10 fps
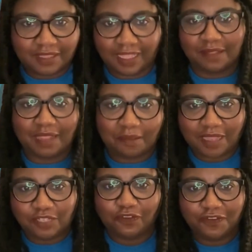that like
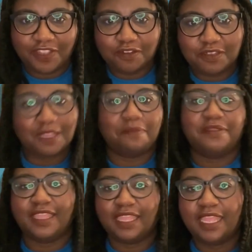makes you feel
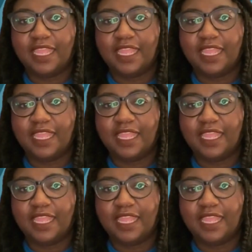something.